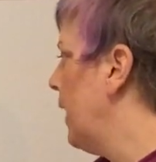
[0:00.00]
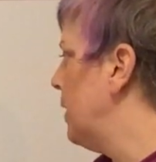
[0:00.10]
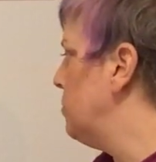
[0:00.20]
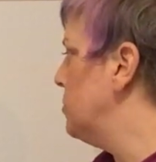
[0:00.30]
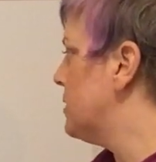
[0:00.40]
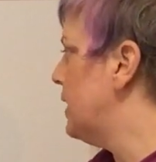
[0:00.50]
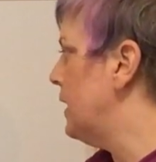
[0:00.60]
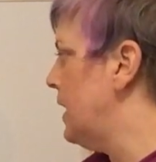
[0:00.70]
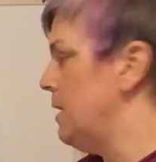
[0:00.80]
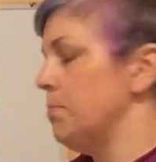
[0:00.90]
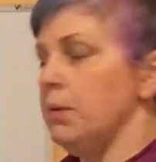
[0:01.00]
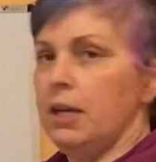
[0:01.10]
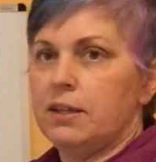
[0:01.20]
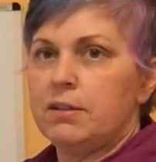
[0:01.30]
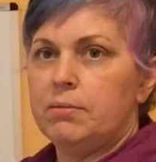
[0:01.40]
animals that eat
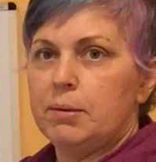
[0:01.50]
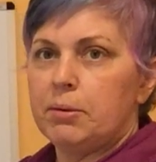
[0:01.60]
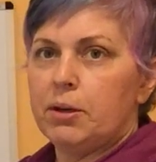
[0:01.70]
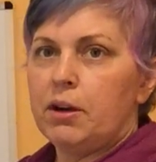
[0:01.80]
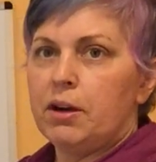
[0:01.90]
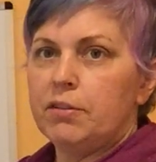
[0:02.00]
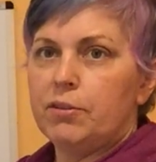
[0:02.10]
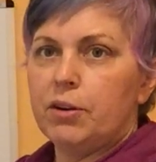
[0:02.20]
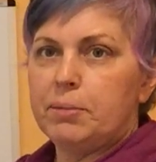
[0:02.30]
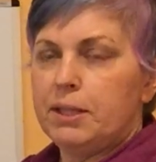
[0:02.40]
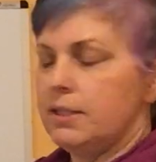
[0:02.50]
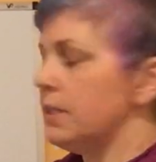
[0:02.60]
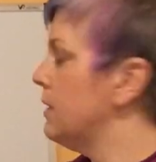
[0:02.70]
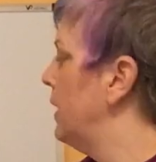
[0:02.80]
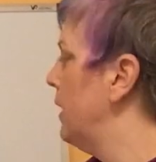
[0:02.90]
meat. Remember, carnivore
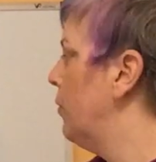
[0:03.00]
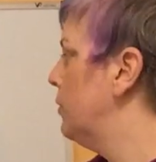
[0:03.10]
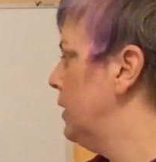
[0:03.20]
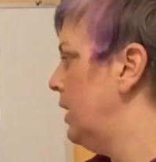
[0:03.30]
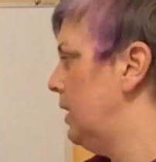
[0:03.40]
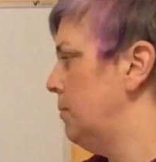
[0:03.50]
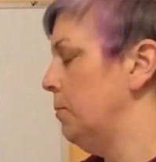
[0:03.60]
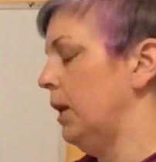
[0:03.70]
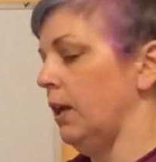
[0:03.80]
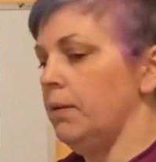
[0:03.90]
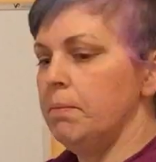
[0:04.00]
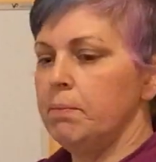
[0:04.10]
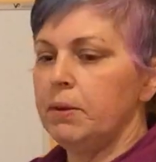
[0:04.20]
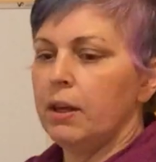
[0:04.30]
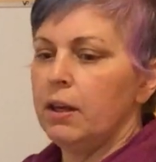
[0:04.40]
means they only eat meat.
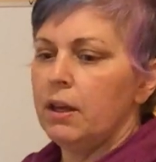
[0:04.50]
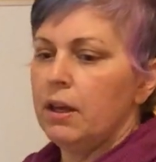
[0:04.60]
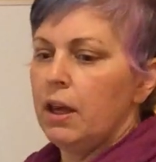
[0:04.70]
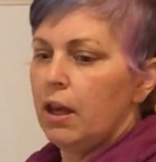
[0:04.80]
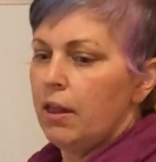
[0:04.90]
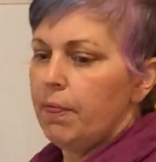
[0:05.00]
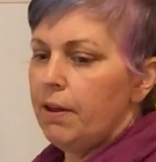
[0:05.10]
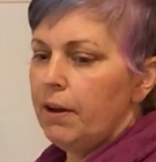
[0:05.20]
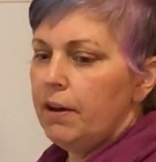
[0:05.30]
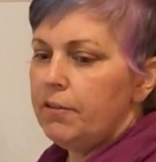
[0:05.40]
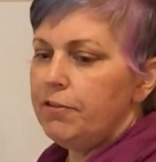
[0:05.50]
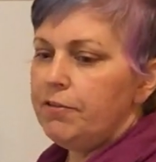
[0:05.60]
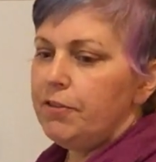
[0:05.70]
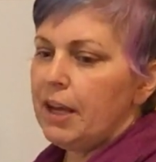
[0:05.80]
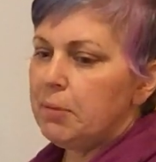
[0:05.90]
The
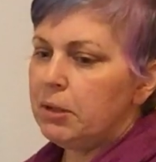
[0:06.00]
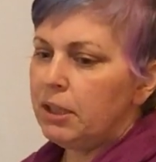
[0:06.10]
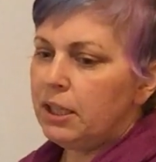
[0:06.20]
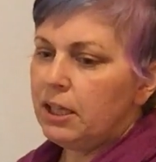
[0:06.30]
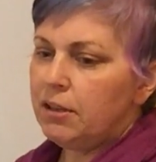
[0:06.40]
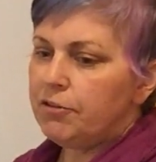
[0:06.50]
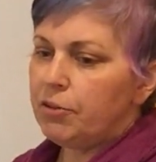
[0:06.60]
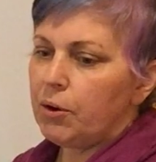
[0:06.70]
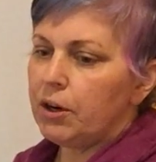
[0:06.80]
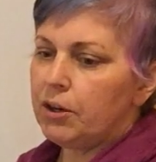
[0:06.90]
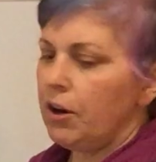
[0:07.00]
family for